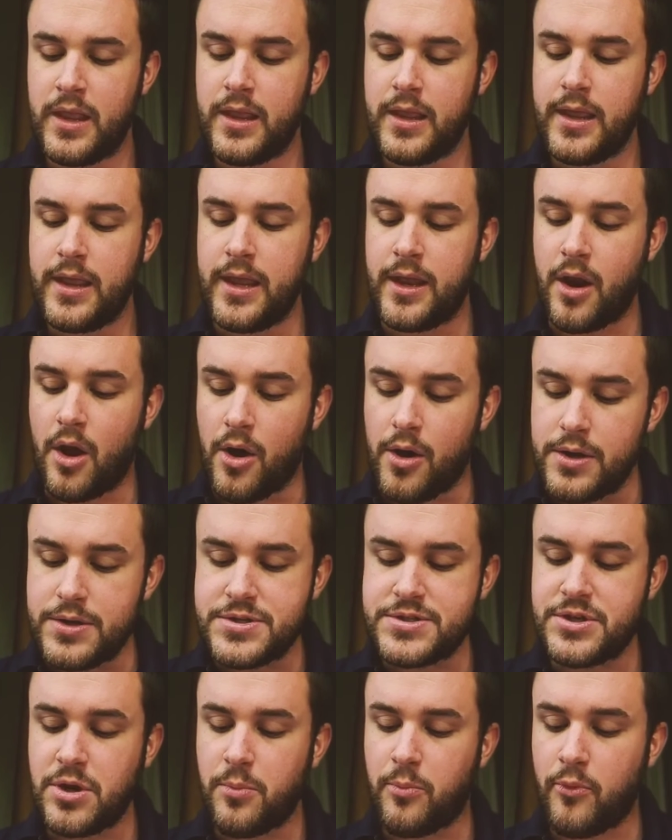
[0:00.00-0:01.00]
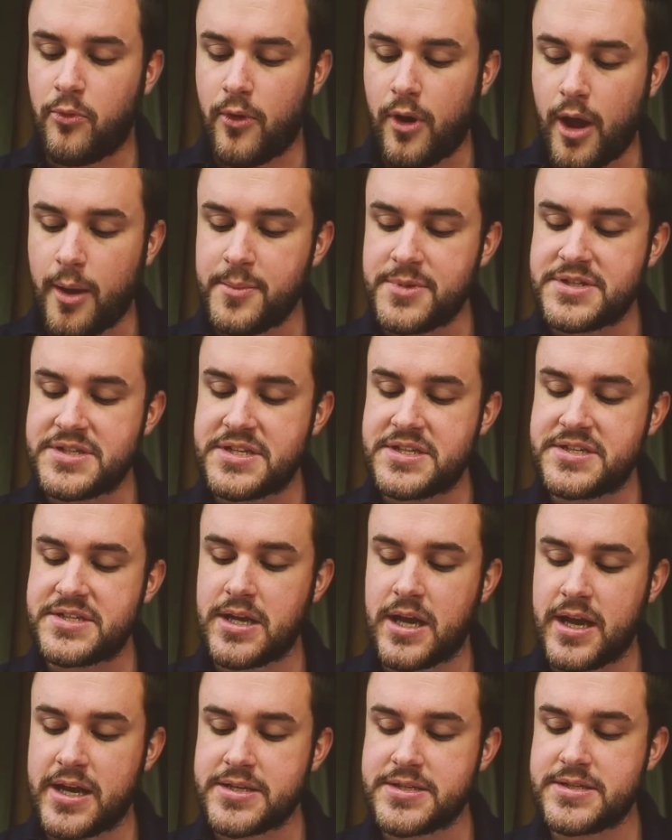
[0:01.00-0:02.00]
It also promises
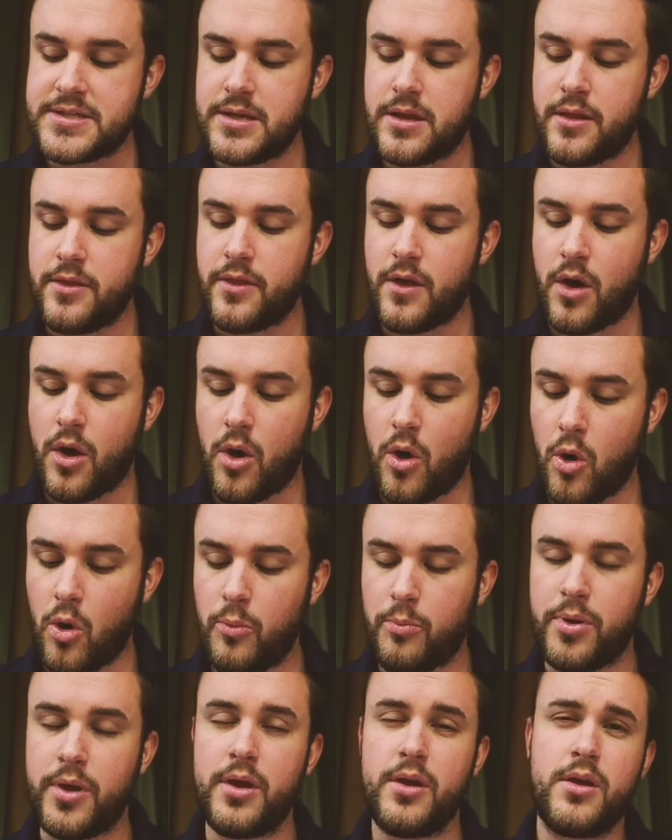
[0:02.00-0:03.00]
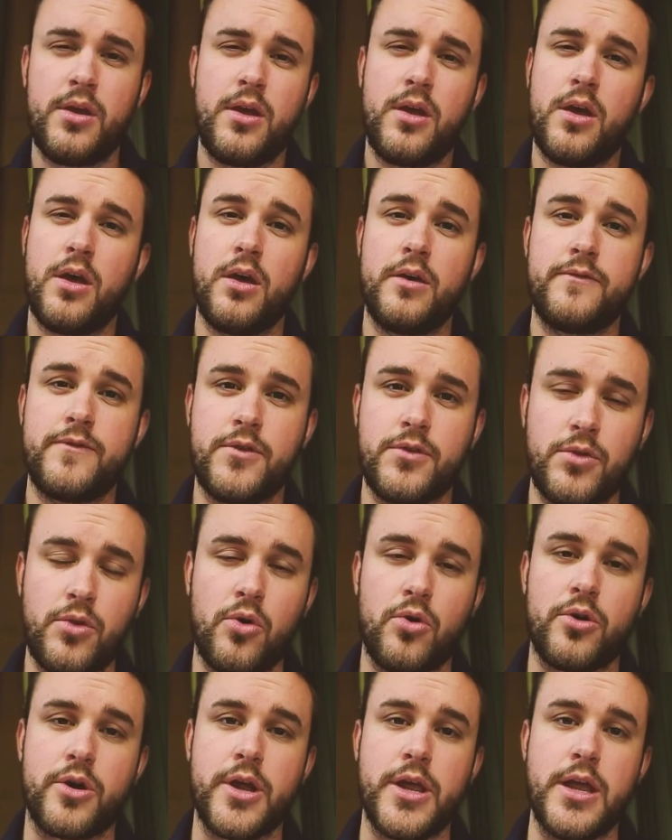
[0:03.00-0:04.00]
us the hope of
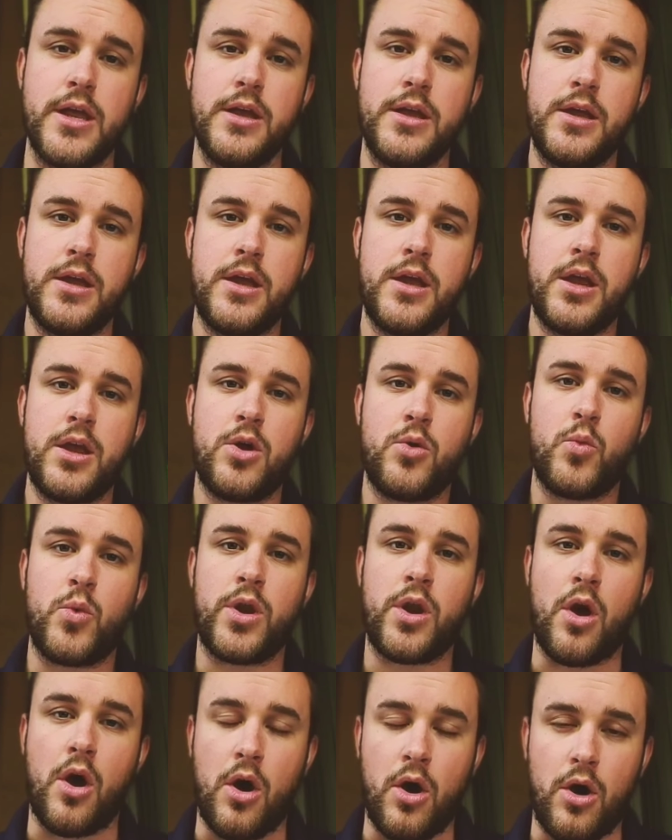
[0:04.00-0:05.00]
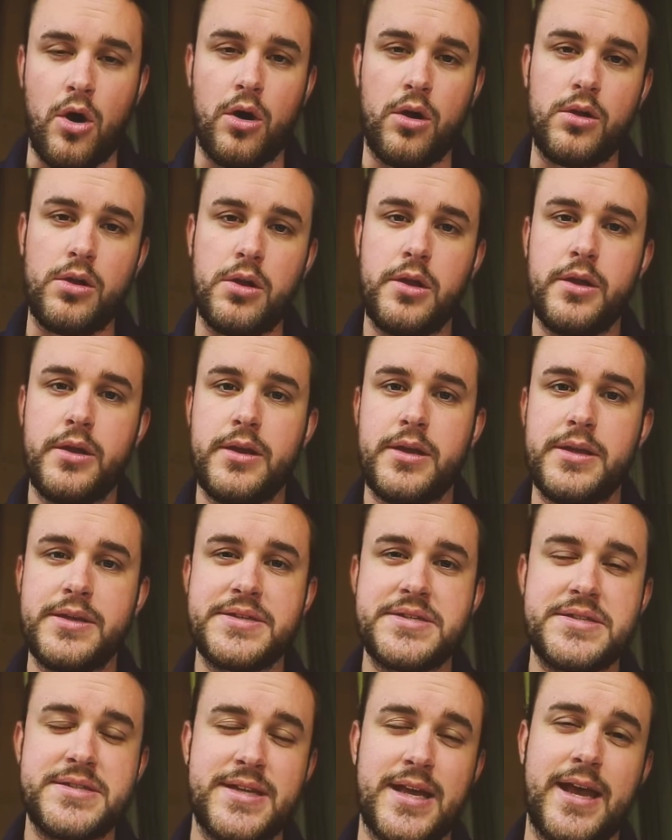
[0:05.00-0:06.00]
glory when all is
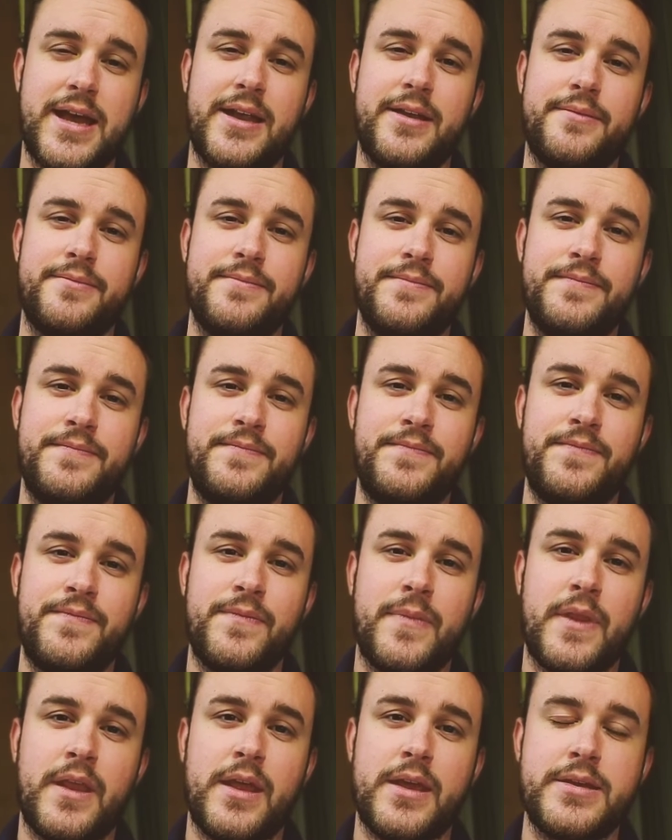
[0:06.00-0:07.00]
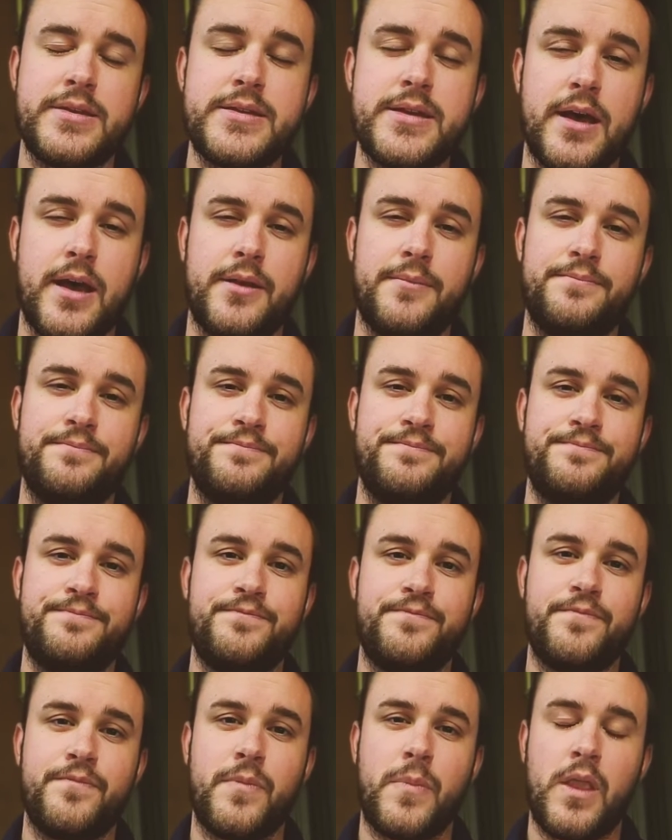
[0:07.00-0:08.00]
said and done.
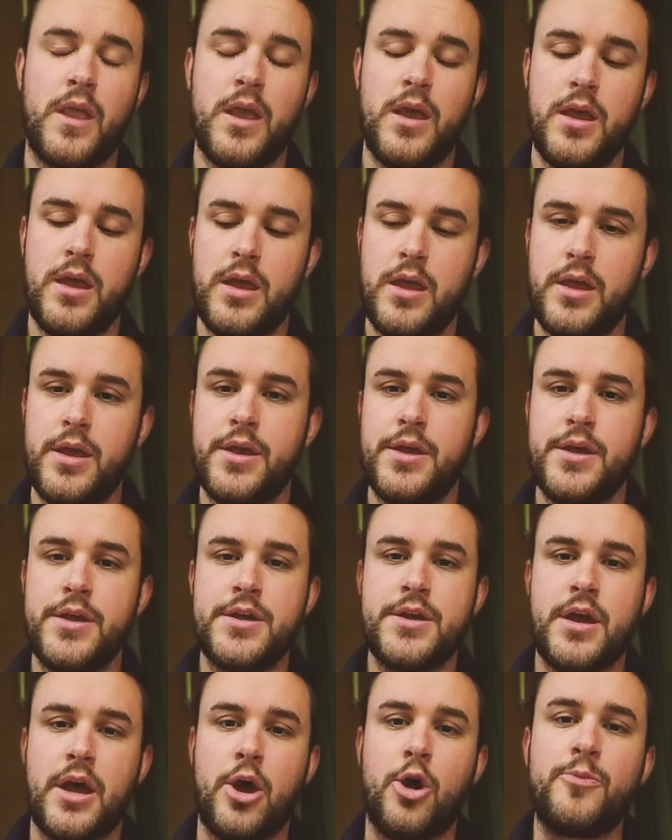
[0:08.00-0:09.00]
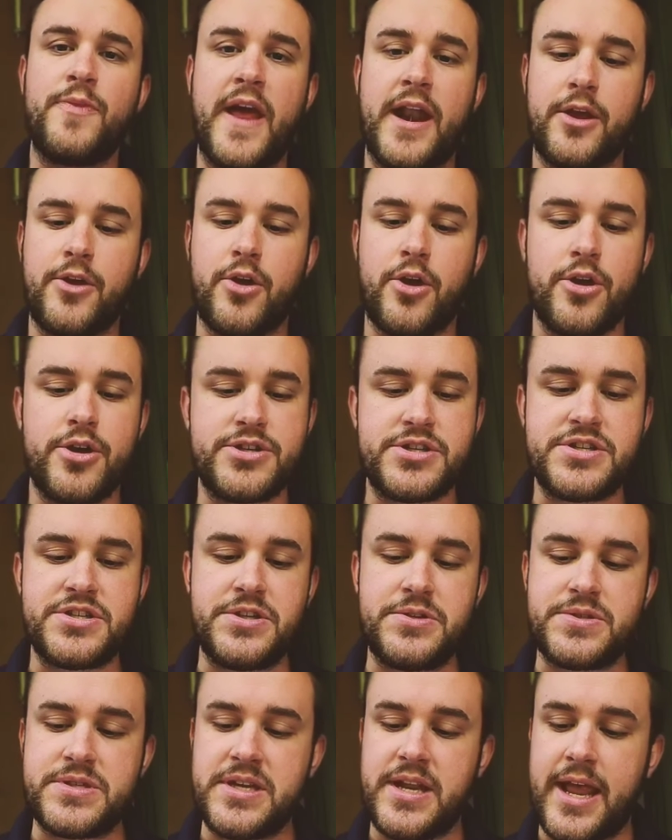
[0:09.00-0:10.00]
I hope that encourages
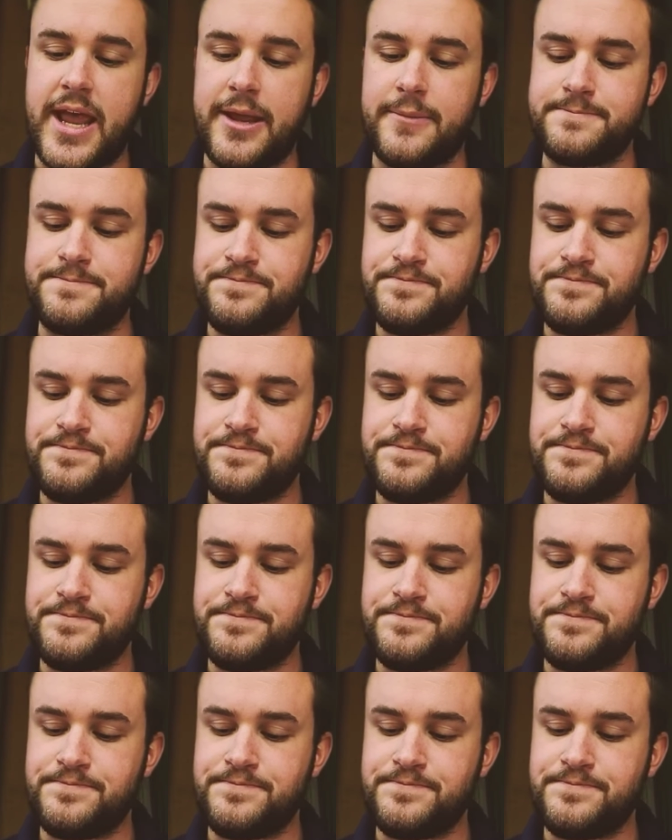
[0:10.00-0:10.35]
you today.